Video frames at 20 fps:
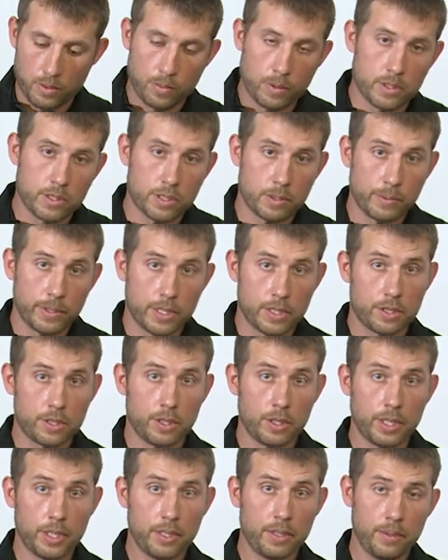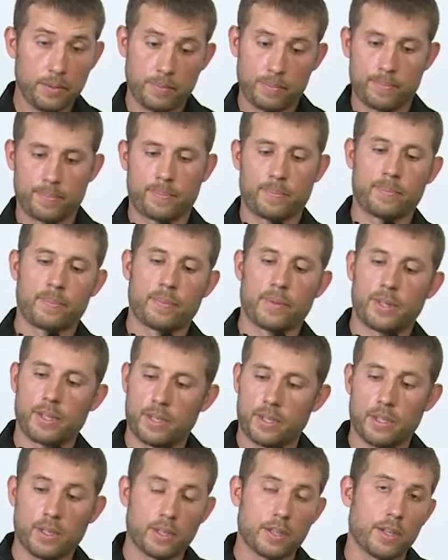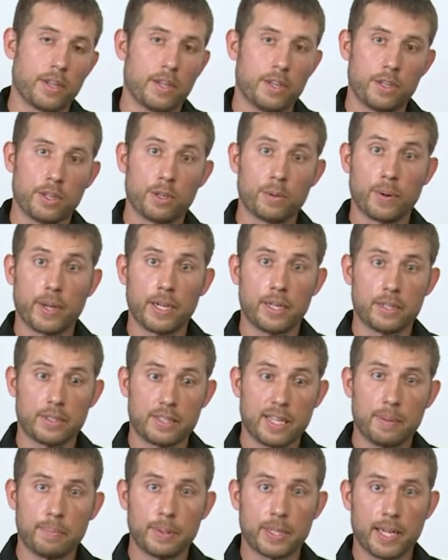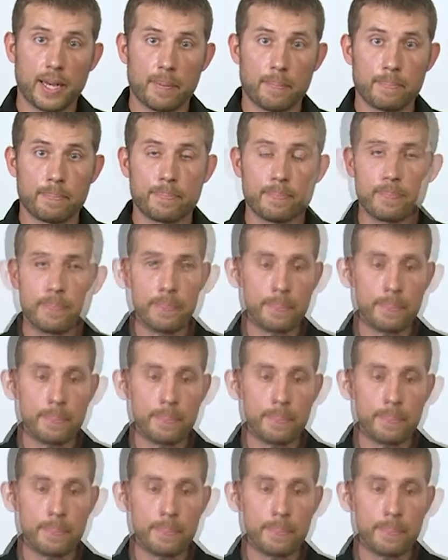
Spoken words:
Once they're reinserted, you're ready to set up the cup.